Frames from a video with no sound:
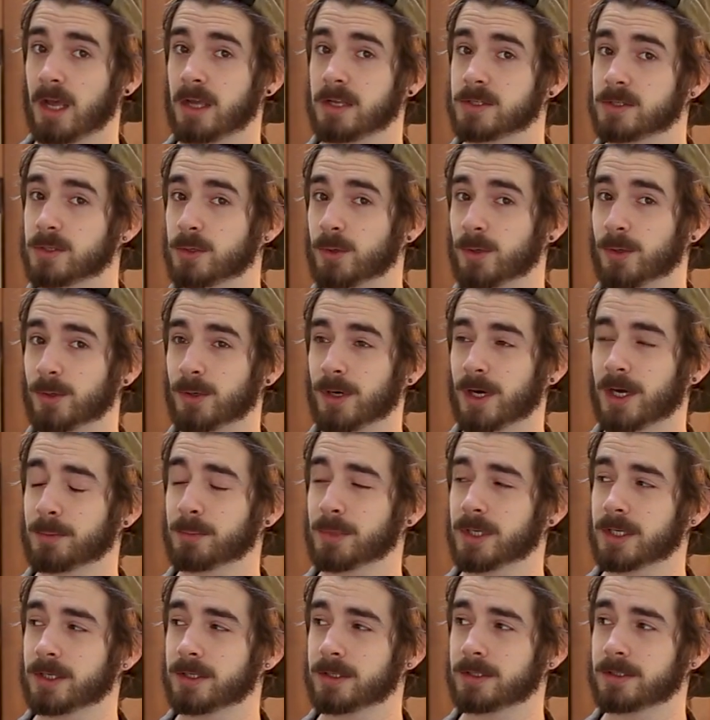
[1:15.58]
So
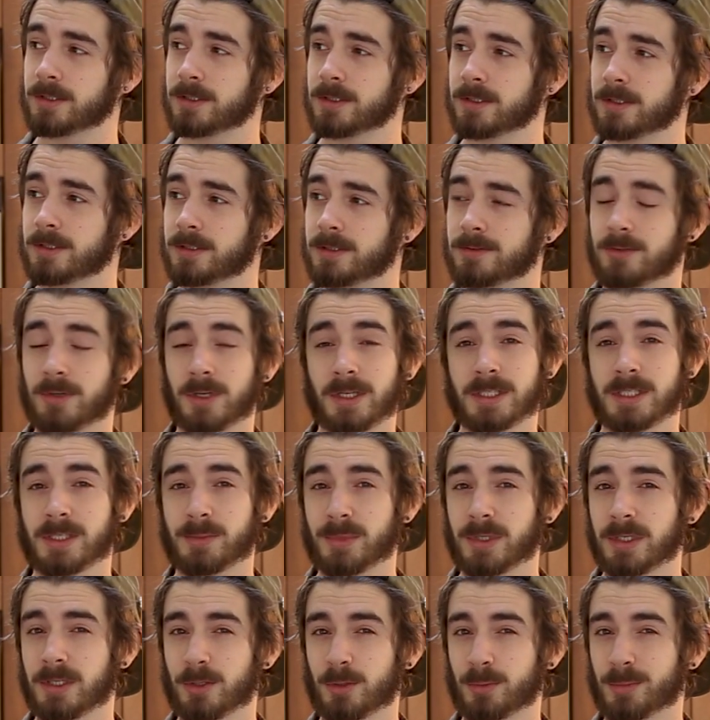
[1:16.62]
I'm gonna try
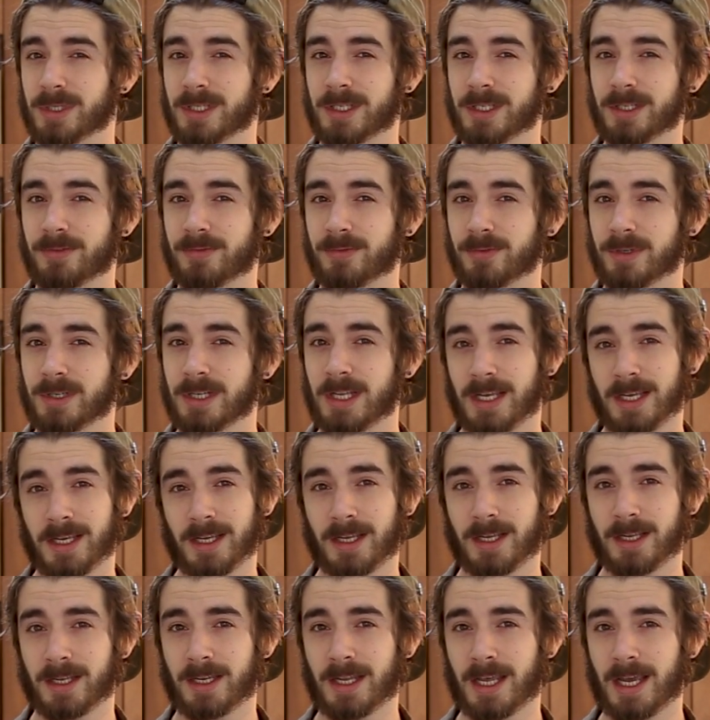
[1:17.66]
something a little bit different
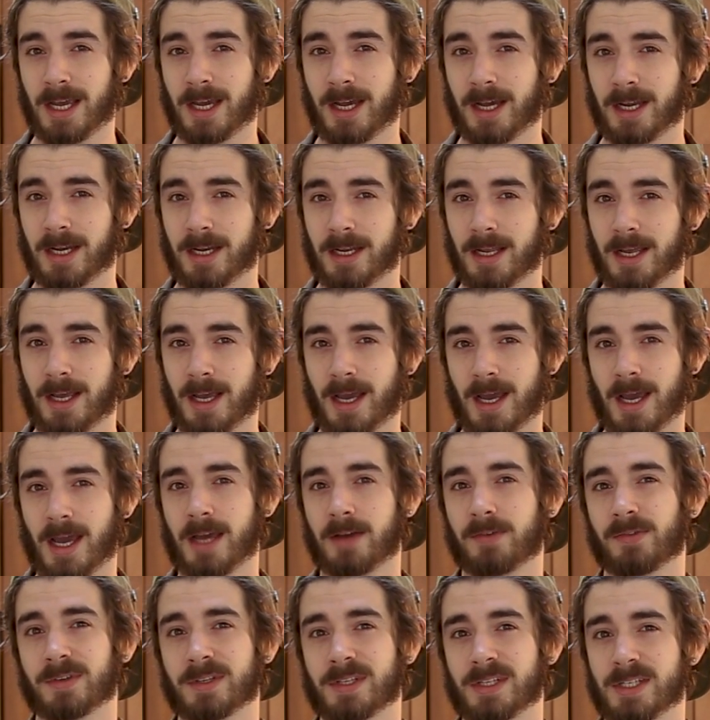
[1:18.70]
and add
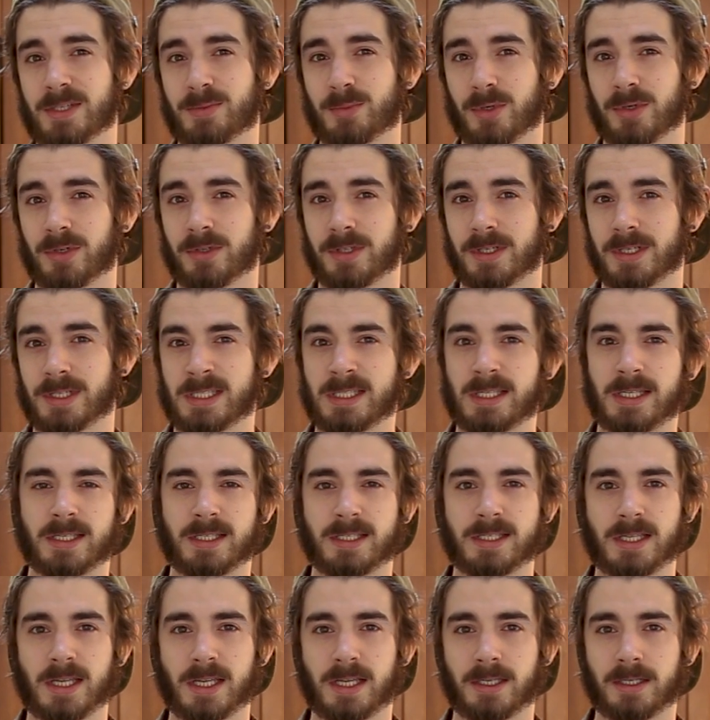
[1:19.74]
half a teaspoon of this
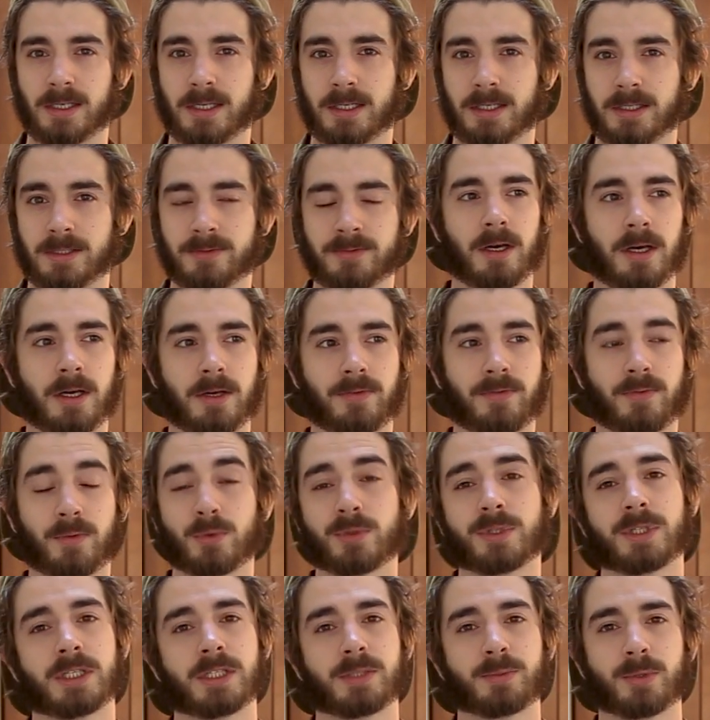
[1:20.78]
instead of a full
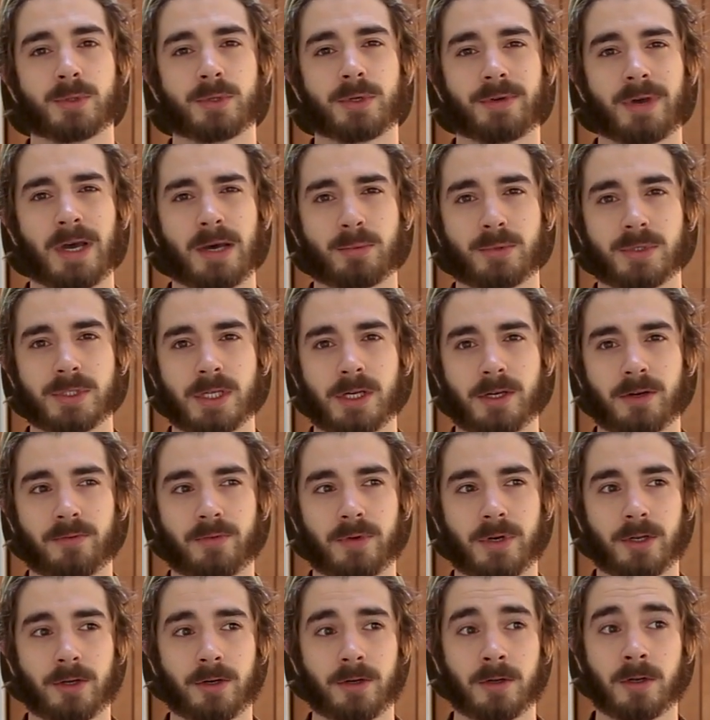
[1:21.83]
teaspoon of apple cider
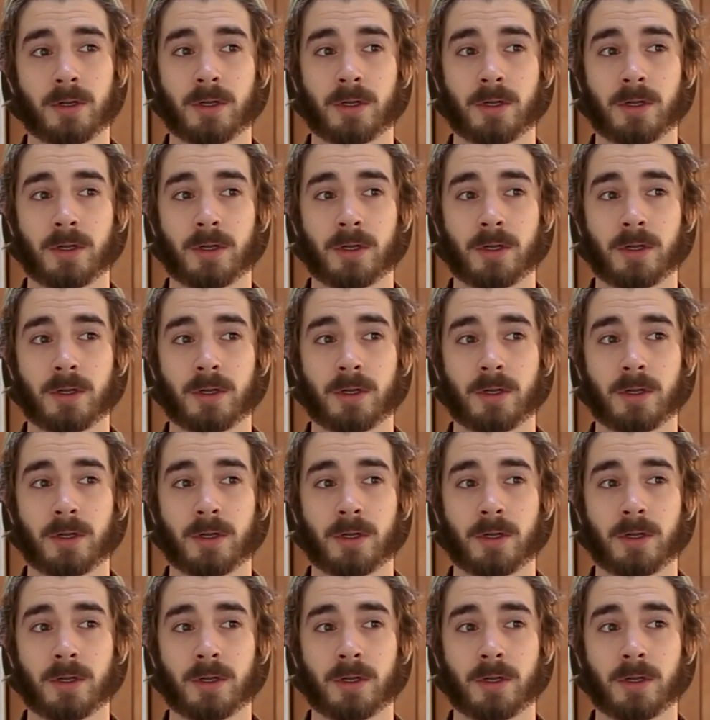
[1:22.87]
vinegar.